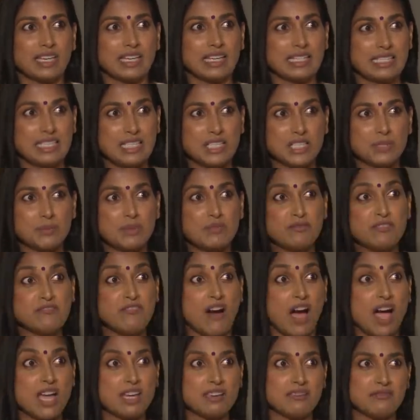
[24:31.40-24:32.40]
It needs to be
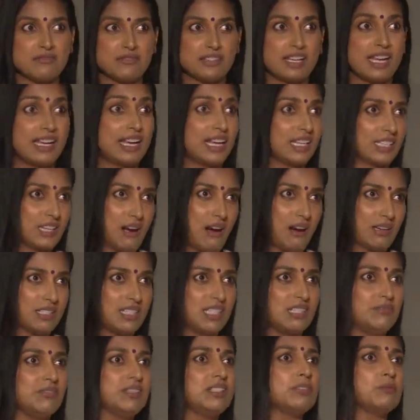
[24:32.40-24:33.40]
revived. Yeah. And at Yar
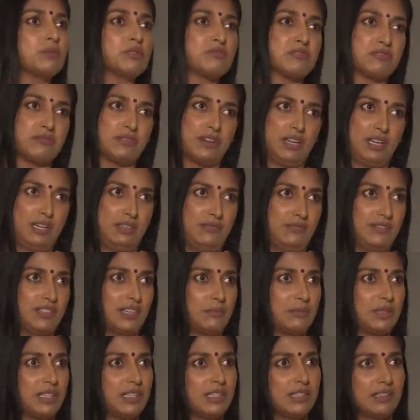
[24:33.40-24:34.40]
TV, it was revived.
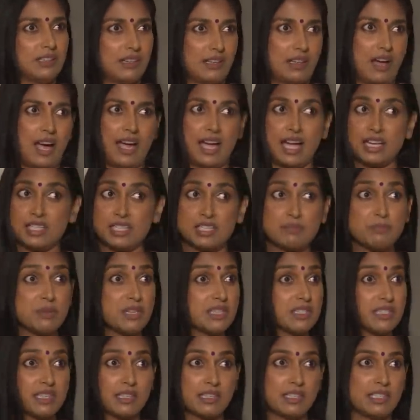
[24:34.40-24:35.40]
Yeah. I mean, I had to
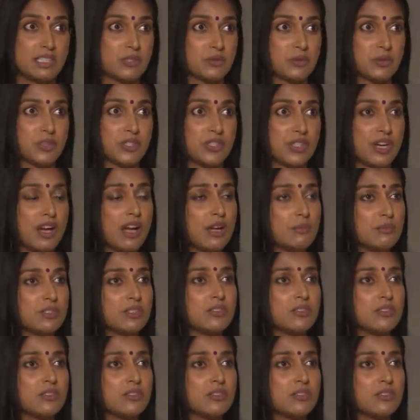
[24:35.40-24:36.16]
speak Sinhalese all the time